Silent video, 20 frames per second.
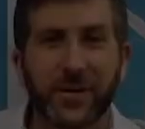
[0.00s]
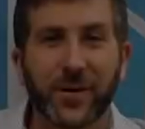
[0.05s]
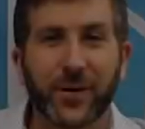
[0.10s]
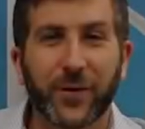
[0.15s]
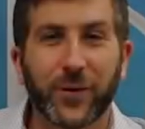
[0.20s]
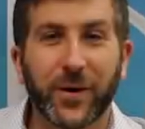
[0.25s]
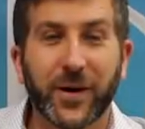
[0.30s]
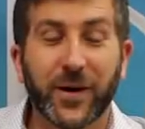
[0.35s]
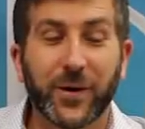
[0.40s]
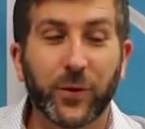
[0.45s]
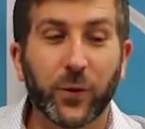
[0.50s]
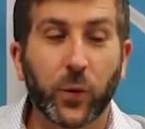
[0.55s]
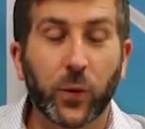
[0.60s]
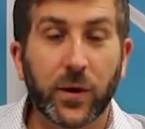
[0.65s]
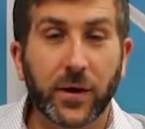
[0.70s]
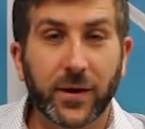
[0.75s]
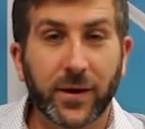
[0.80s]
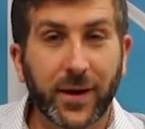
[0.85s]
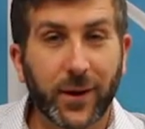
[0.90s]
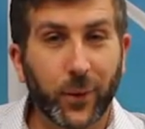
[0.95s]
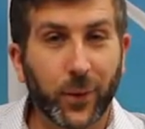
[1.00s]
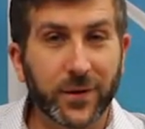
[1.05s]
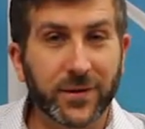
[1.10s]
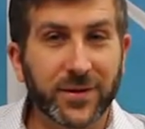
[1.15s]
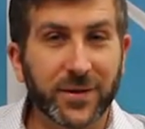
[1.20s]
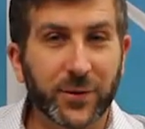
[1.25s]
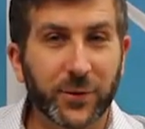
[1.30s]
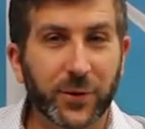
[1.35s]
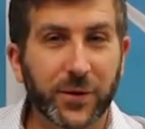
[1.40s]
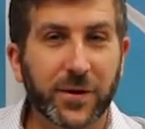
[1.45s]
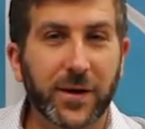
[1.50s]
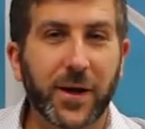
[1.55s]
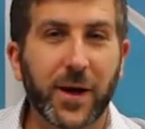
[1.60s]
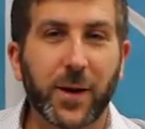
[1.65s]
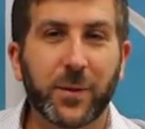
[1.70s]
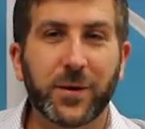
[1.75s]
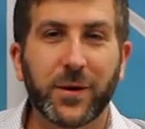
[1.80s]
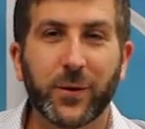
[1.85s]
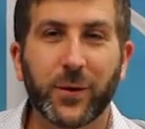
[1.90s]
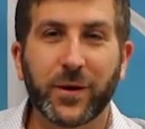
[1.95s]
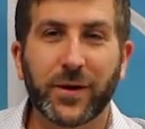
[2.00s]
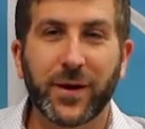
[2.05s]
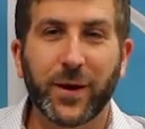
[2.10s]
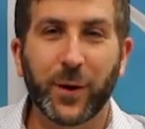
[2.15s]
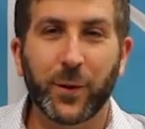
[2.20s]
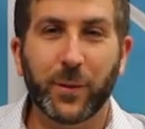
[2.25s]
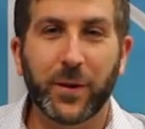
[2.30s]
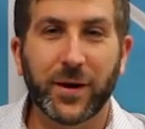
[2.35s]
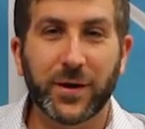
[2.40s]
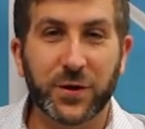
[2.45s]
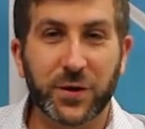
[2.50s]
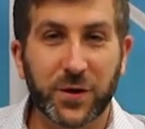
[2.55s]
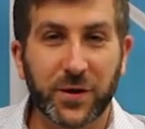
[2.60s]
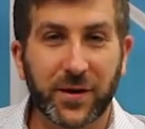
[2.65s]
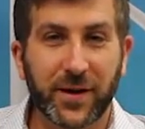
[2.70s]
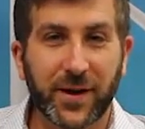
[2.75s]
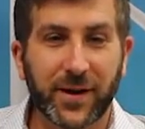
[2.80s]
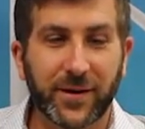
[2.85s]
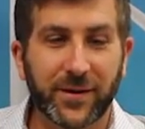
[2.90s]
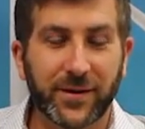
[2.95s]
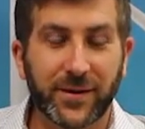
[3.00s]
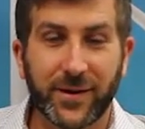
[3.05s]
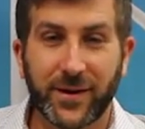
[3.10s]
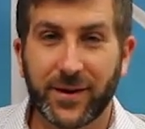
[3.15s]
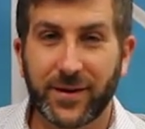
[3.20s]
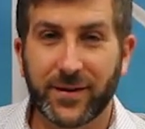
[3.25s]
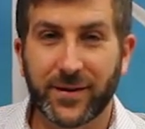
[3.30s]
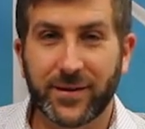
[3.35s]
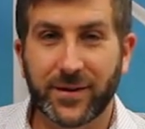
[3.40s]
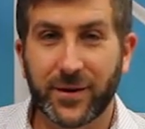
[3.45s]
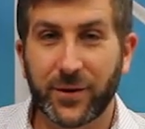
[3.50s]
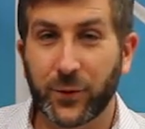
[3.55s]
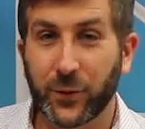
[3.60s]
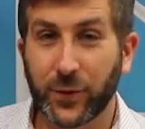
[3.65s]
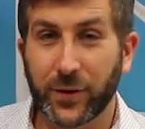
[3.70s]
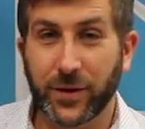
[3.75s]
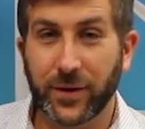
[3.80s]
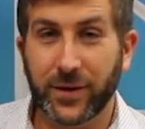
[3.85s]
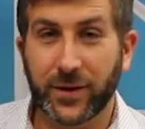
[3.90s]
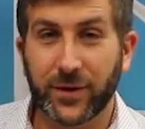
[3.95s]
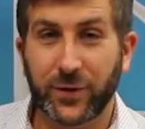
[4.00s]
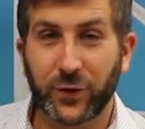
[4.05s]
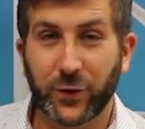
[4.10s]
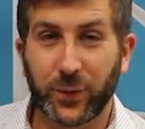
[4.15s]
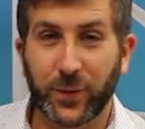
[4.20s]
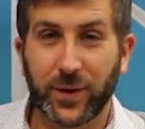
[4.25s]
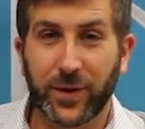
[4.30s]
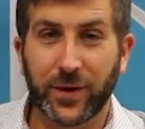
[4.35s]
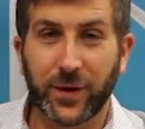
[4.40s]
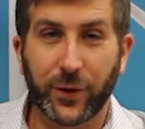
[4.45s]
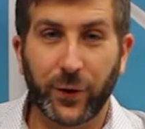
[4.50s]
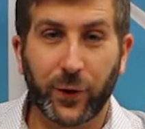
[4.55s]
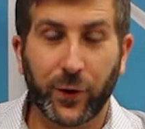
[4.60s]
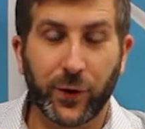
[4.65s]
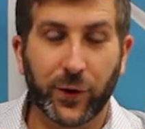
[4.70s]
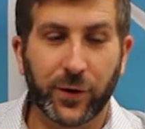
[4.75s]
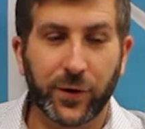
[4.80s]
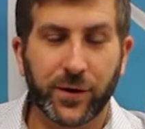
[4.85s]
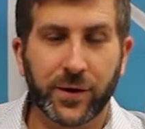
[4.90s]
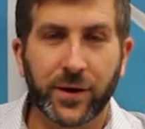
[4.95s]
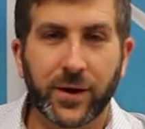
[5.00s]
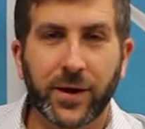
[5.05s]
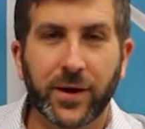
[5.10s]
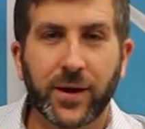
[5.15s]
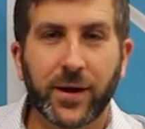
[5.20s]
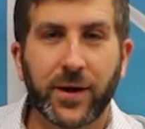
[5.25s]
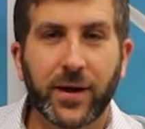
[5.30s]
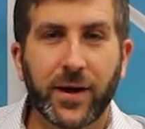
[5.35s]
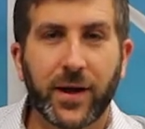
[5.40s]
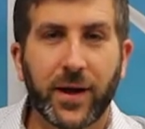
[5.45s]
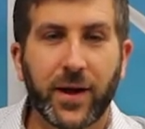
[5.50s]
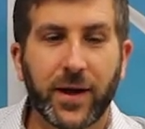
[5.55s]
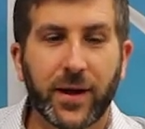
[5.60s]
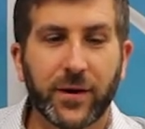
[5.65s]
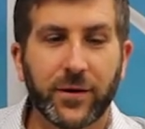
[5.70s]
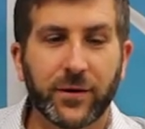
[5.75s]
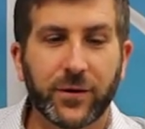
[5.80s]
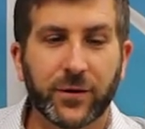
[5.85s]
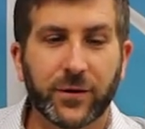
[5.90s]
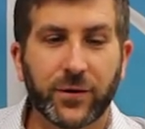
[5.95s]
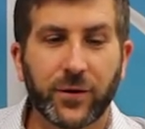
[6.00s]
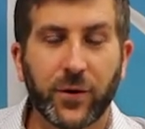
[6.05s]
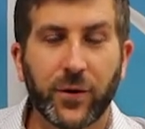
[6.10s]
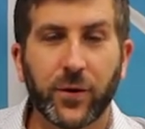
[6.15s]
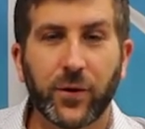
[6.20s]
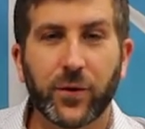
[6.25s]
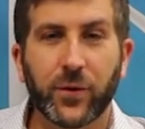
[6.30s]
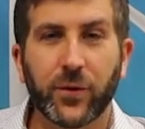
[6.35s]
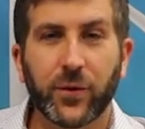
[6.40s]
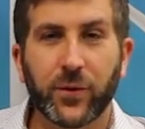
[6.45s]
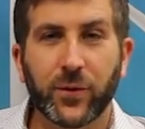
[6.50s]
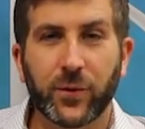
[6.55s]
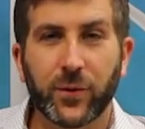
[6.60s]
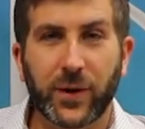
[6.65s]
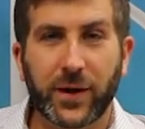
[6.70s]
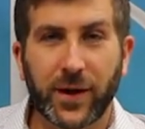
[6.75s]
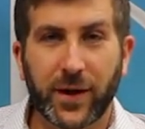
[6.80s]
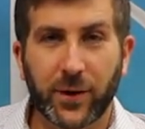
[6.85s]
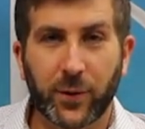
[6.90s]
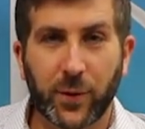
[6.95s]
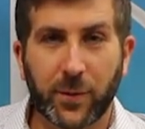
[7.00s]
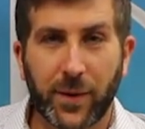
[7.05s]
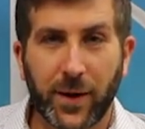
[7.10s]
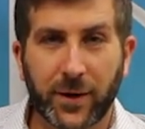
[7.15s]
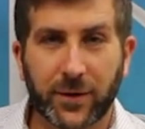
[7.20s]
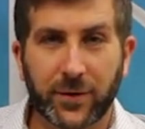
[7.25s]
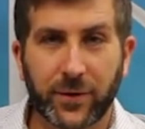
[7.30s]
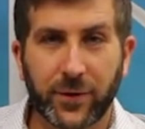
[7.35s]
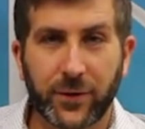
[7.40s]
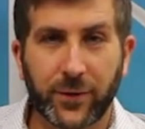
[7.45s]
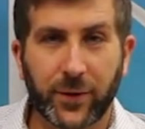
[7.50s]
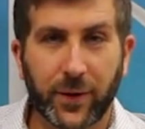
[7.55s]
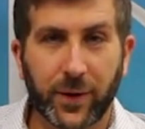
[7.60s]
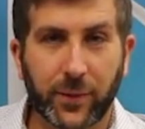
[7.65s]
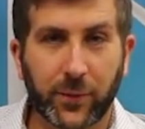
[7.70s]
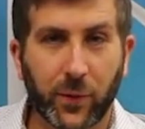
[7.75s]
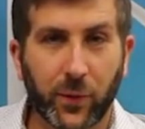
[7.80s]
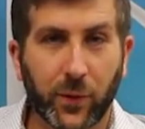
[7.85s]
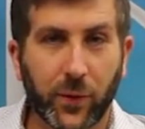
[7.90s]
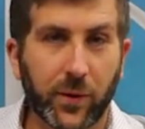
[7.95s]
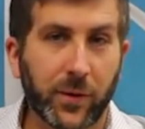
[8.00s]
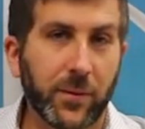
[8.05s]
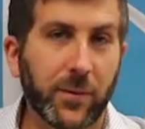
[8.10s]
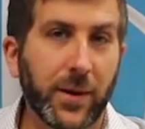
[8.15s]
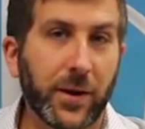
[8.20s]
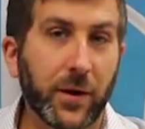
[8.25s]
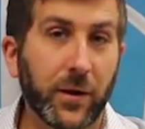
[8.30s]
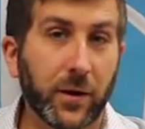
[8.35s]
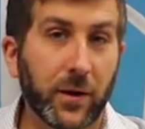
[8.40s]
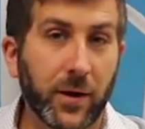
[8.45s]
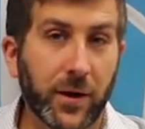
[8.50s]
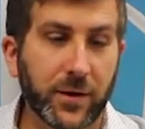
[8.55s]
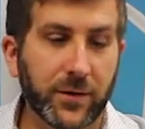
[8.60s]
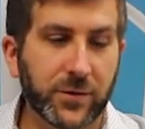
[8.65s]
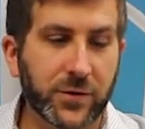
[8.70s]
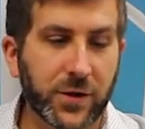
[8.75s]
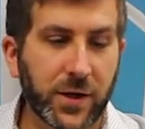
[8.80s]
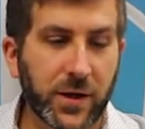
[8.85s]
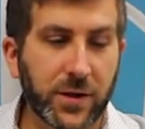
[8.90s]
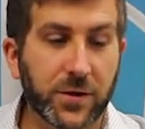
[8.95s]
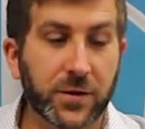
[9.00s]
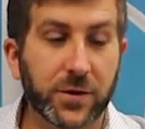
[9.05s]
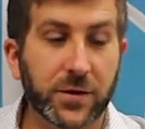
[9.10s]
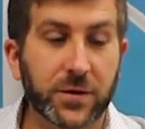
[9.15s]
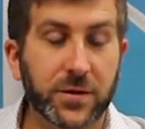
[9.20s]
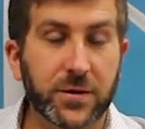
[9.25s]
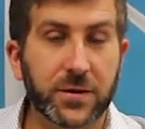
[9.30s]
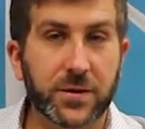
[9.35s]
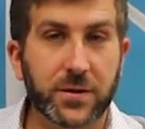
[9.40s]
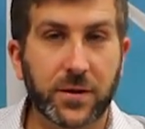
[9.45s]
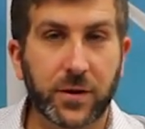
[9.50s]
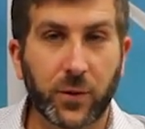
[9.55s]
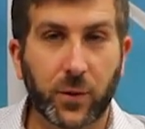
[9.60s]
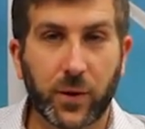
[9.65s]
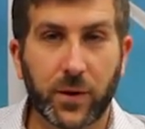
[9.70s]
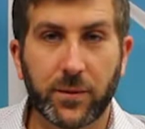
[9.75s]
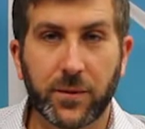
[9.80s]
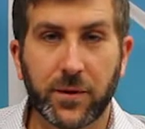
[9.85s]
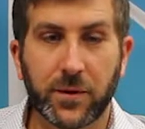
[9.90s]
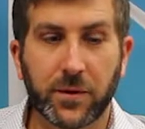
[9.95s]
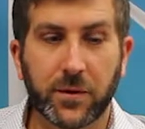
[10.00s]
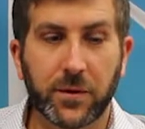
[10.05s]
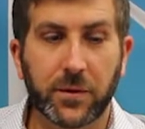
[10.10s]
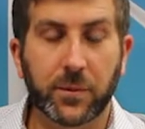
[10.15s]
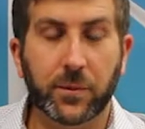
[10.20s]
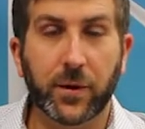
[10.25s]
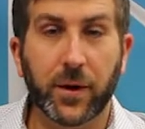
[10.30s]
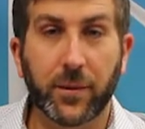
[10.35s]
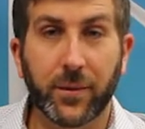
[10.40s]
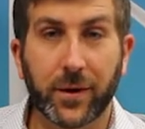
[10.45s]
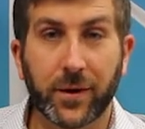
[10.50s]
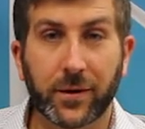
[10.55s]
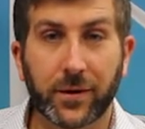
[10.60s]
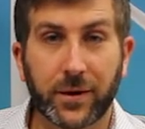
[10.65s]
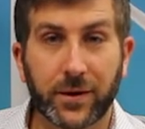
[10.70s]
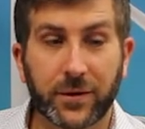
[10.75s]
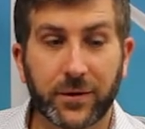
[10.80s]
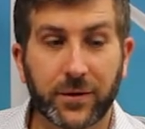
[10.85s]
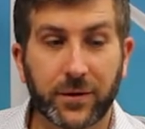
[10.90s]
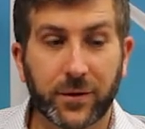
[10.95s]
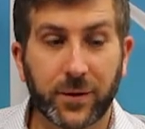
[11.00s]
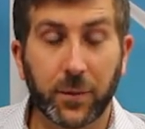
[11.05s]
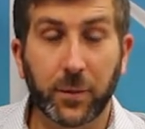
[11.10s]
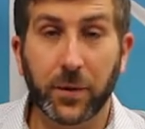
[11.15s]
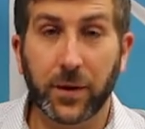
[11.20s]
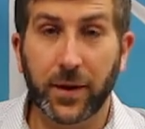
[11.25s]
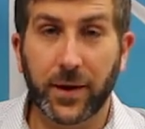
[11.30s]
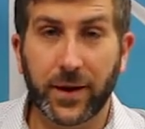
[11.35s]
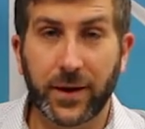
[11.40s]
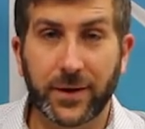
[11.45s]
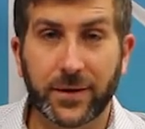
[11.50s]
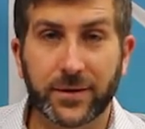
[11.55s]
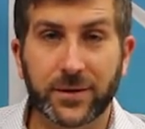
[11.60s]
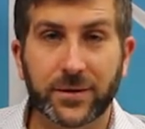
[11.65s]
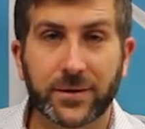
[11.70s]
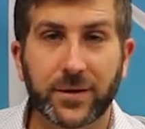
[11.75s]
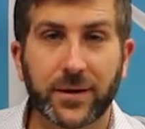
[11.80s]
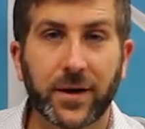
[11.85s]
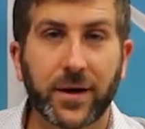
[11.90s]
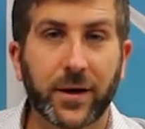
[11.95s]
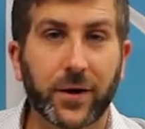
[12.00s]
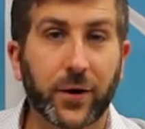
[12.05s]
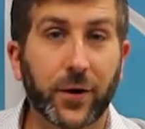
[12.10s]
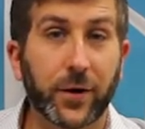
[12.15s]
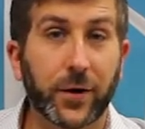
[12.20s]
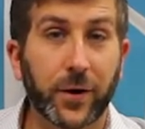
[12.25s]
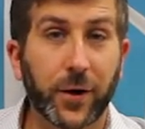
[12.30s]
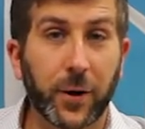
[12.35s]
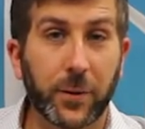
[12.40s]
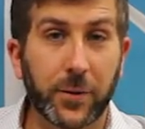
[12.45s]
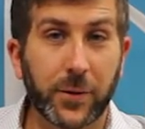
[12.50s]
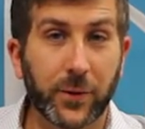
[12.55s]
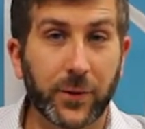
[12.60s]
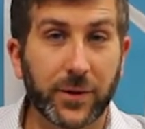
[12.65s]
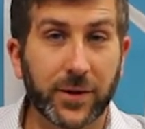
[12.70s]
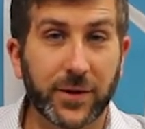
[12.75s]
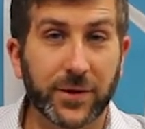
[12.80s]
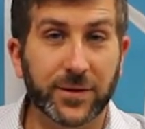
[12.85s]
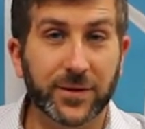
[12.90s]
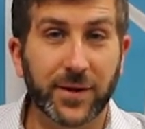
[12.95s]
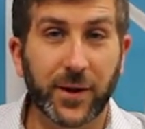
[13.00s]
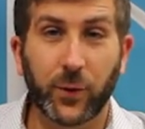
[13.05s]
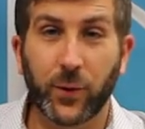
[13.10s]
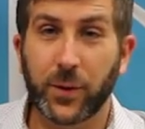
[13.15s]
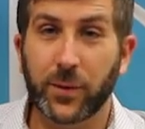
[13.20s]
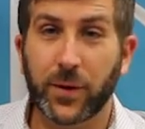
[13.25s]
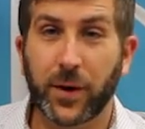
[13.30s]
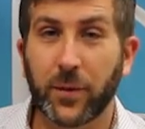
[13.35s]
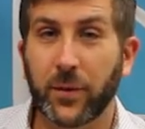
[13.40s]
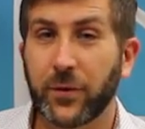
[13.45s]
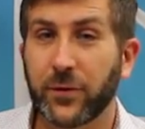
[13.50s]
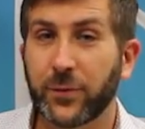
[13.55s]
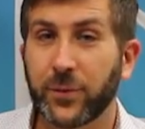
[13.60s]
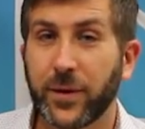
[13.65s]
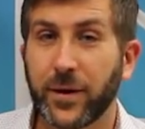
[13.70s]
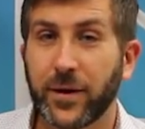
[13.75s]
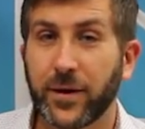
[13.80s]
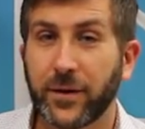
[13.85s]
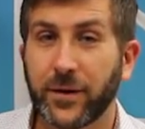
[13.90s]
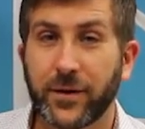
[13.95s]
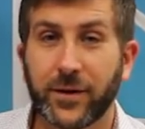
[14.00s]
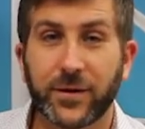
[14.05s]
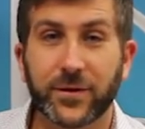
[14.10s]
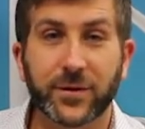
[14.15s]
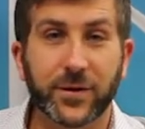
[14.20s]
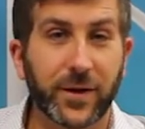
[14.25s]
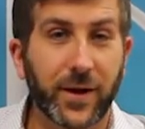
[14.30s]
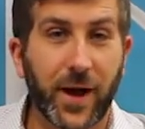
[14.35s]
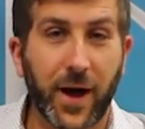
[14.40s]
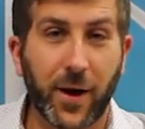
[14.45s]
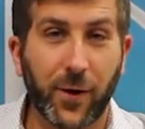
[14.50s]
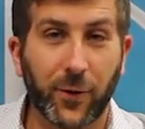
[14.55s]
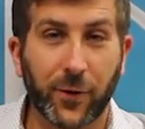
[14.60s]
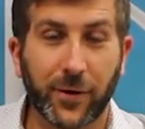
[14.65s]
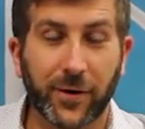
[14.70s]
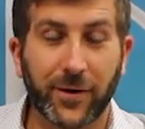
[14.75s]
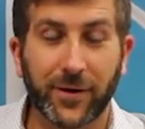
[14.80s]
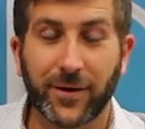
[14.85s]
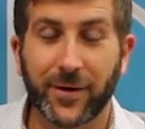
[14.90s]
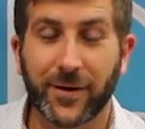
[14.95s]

All right. Well, I wasn't really happy with how mine turned out. It didn't really spin at all. And so we kind of went back to the drawing board, made a lot of changes to the windmill, primarily to the blades. Uh, Kurt helped me with this, and we probably spent at least an hour